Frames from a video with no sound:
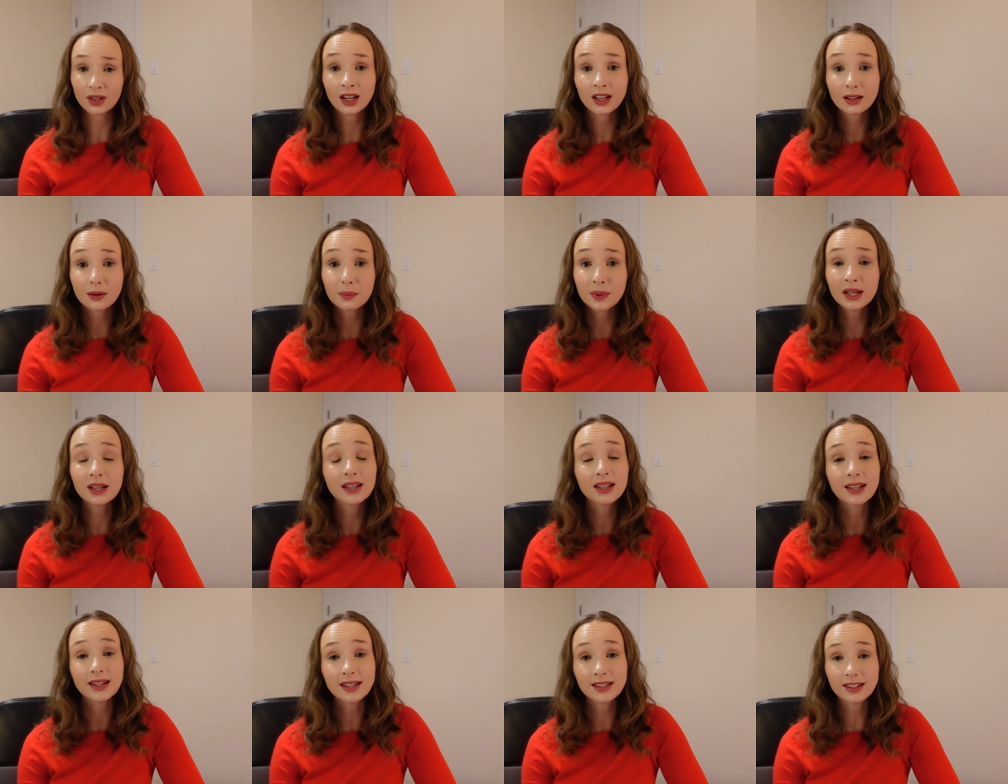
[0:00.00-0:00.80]
it'll
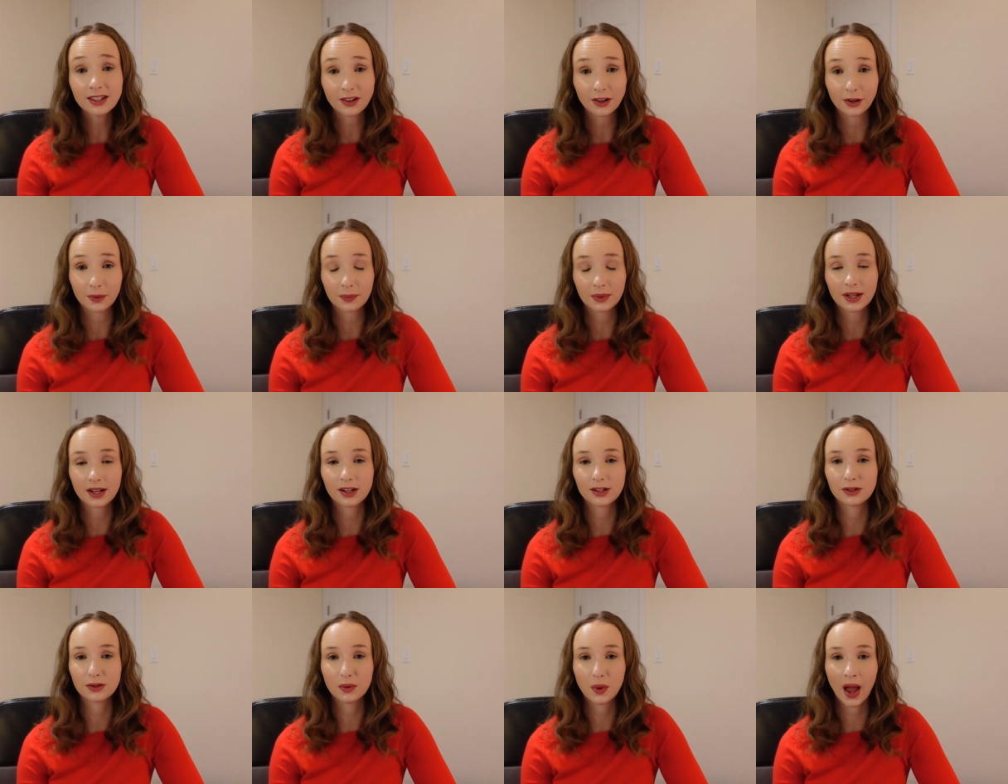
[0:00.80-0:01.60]
be easier
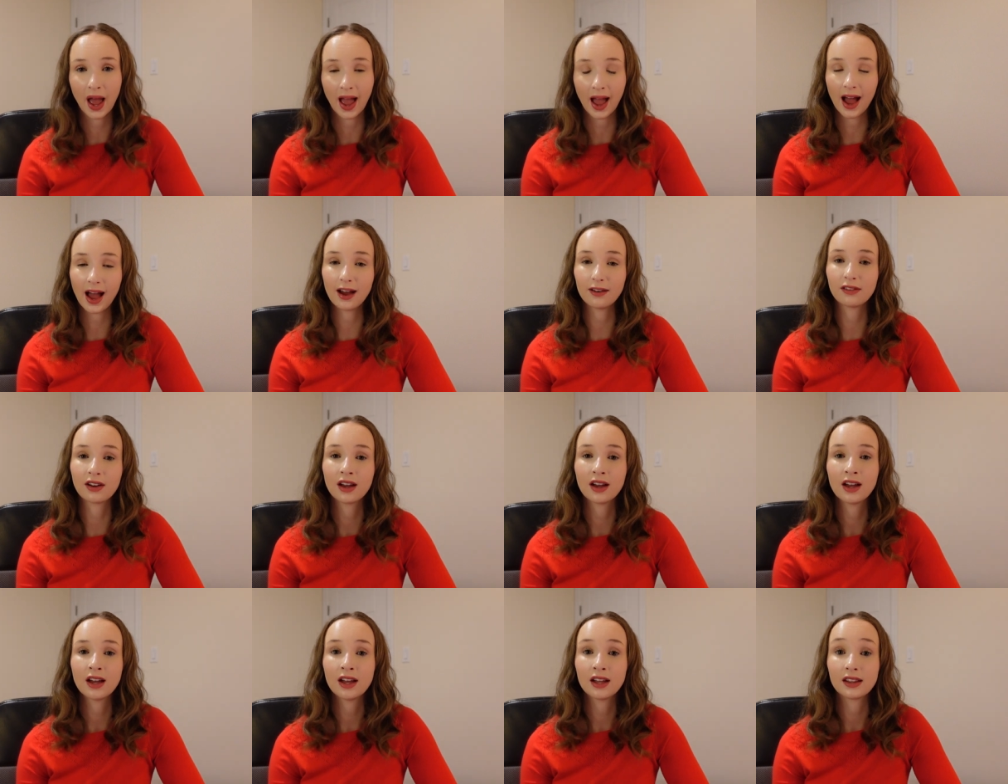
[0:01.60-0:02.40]
because you have
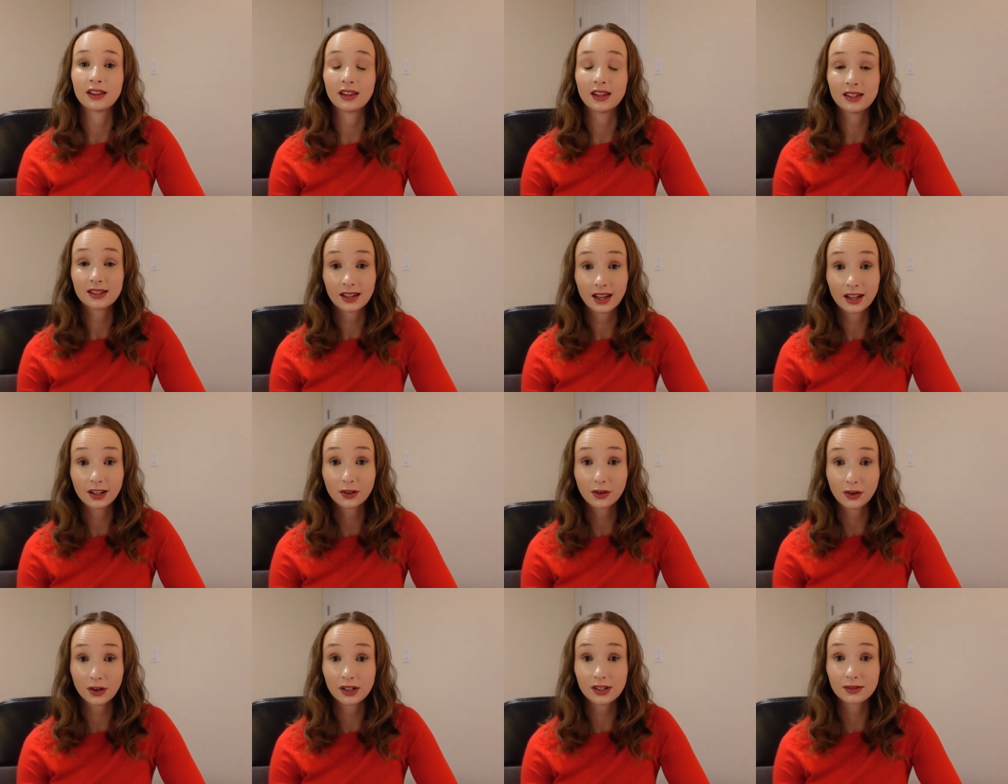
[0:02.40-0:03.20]
this
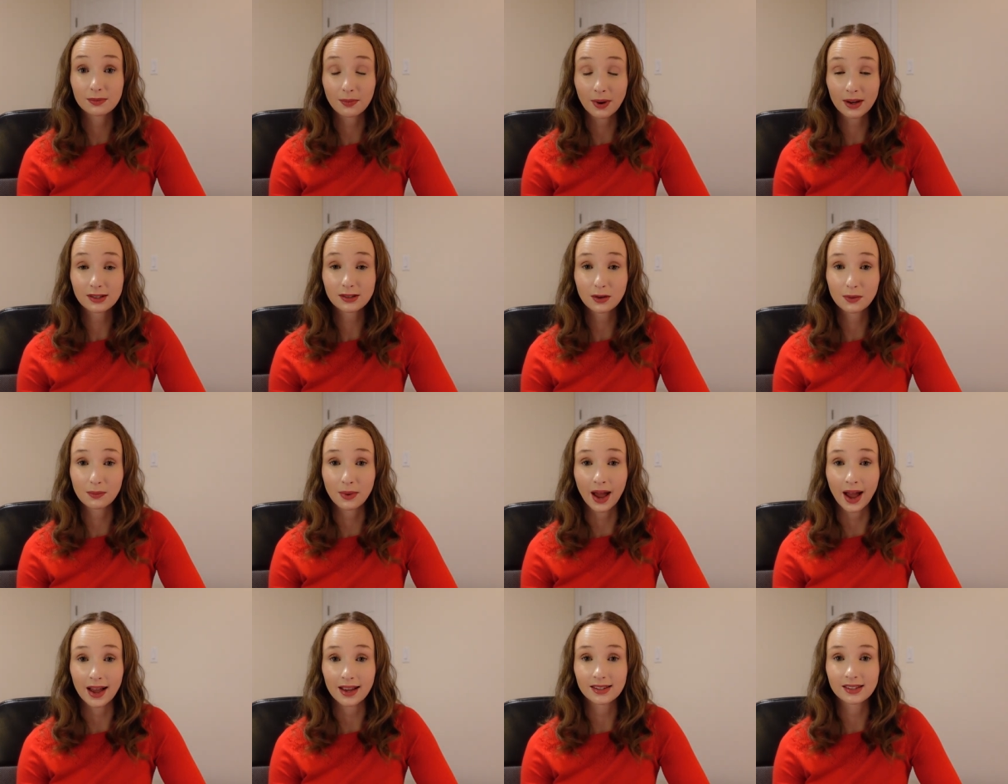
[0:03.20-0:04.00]
increased muscle
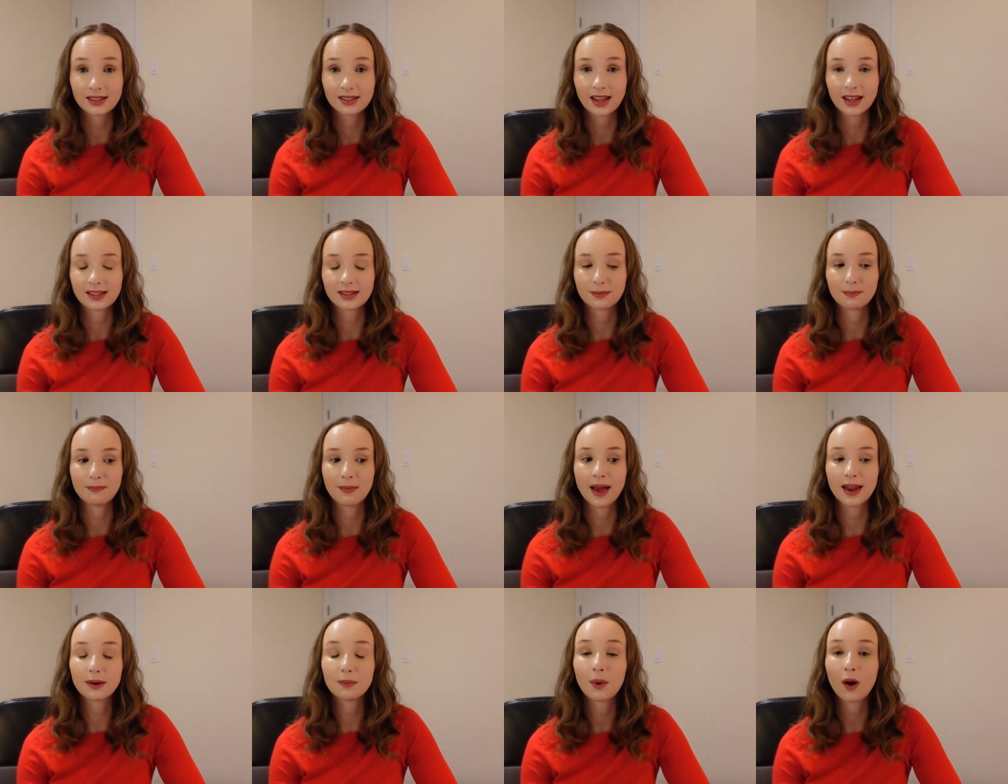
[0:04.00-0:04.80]
mass that's
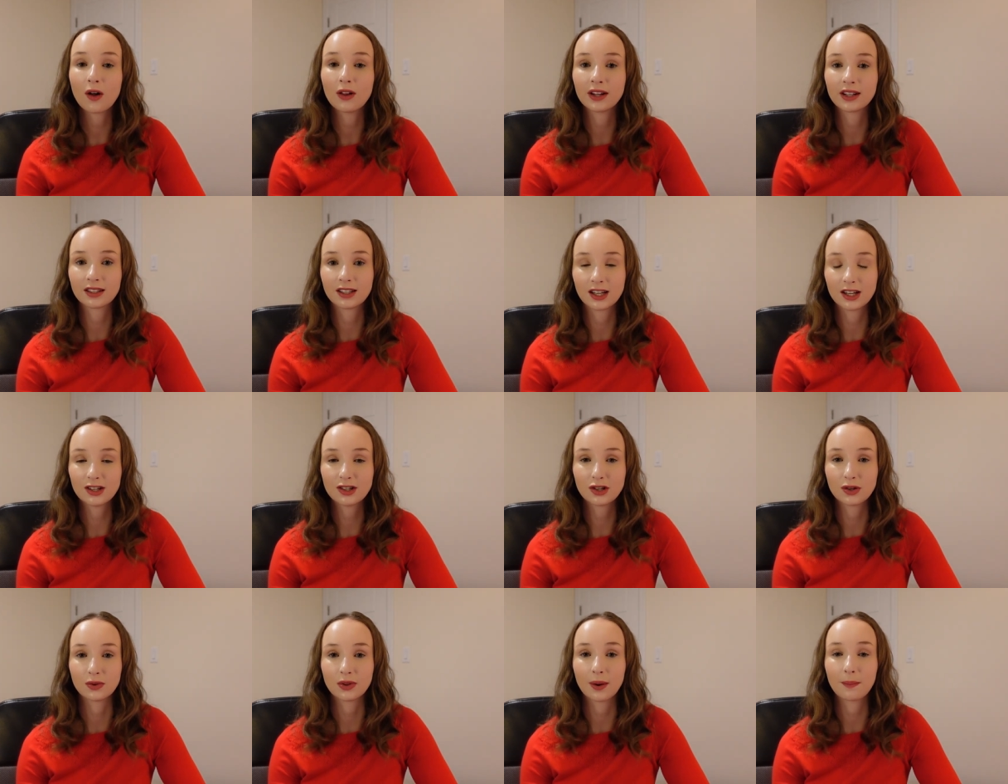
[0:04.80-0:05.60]
metabolic
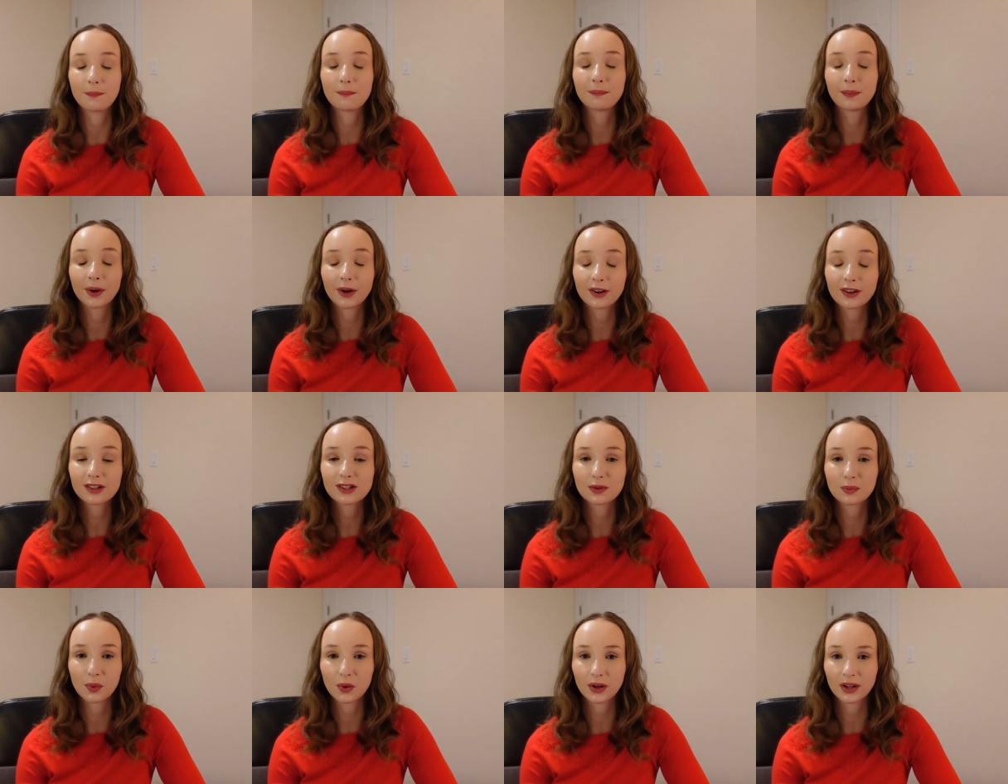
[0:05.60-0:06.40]
tissue that
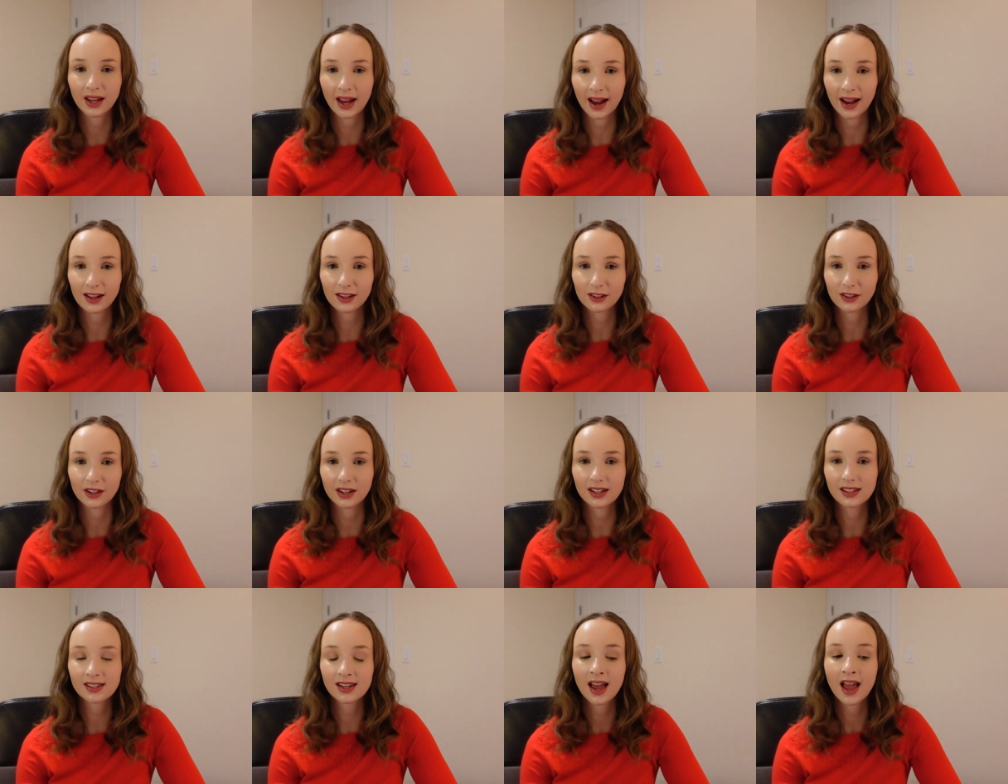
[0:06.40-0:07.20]
burns more
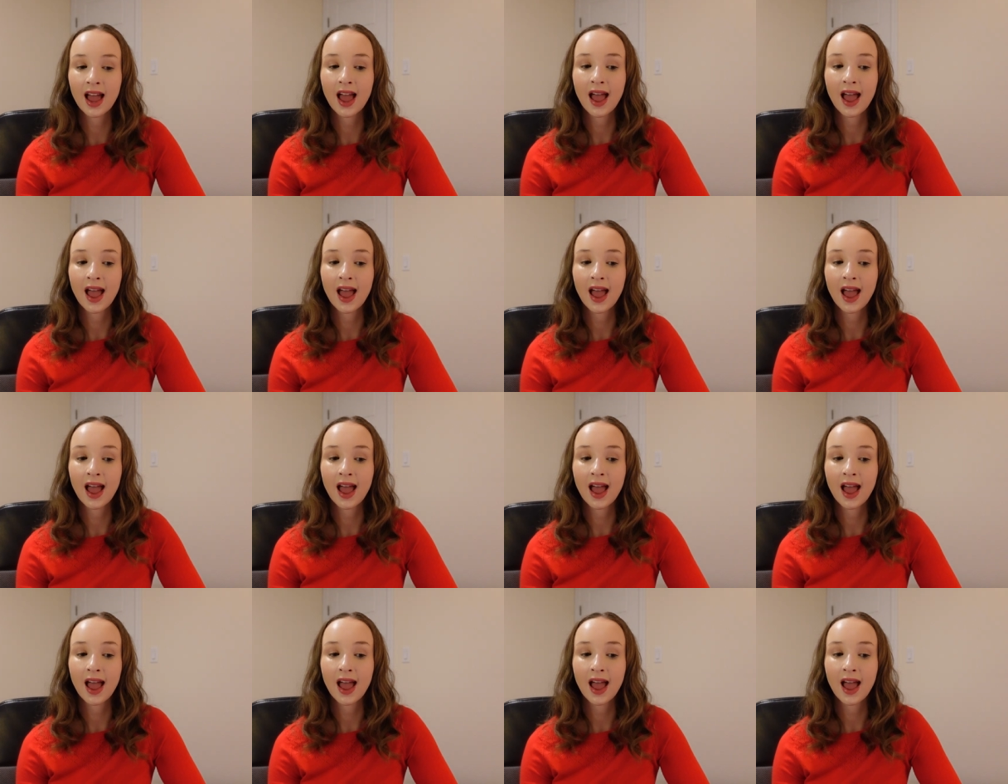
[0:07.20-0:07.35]
calories.